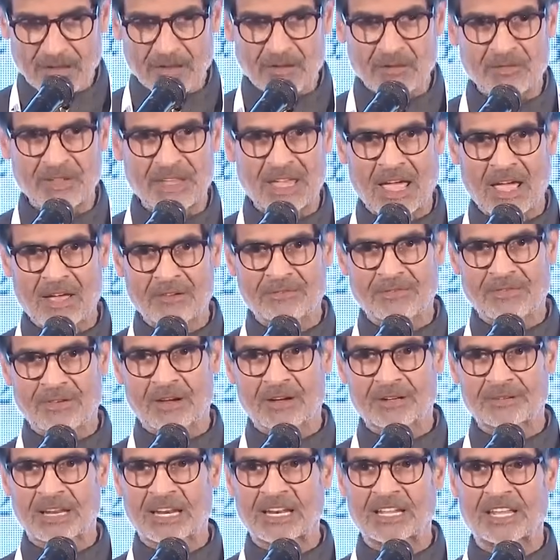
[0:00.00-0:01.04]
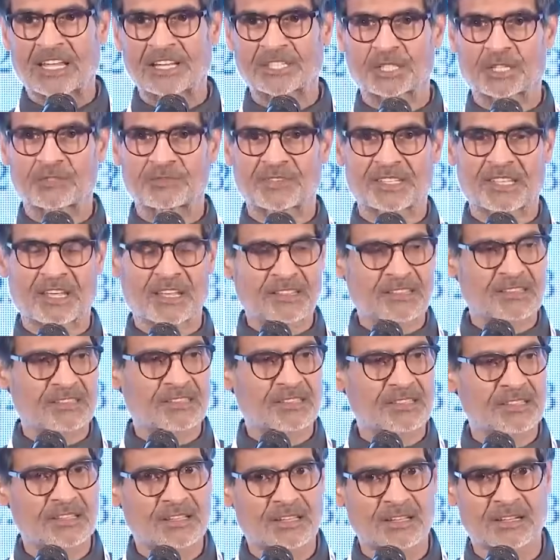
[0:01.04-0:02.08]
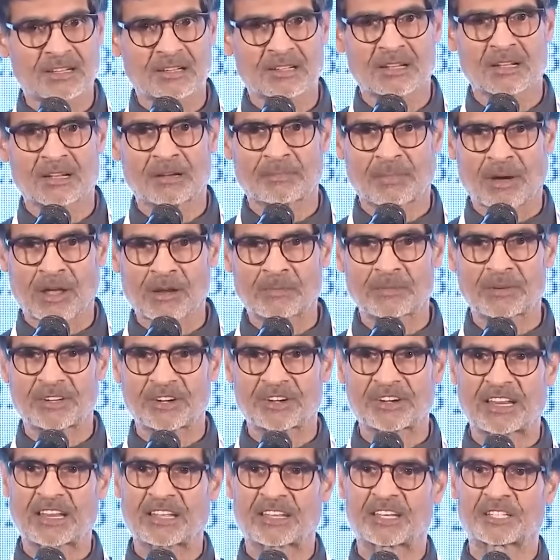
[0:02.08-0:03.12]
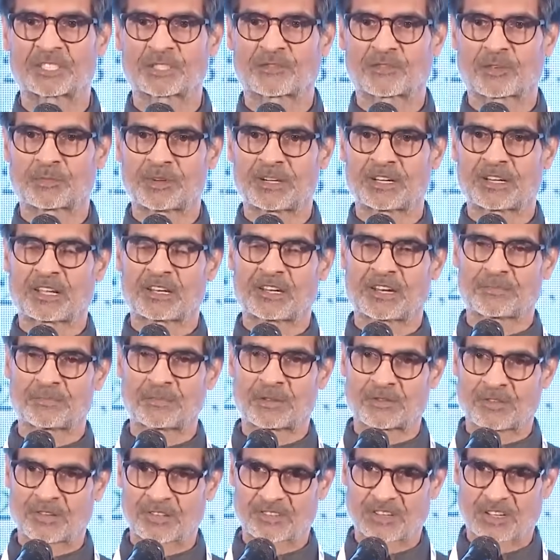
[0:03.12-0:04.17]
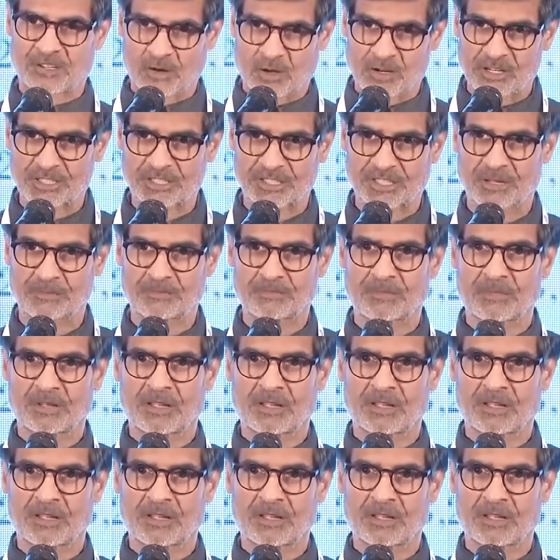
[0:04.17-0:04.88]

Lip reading: We have a delegation with us, a parliamentary delegation from India. Let me first acknowledge them.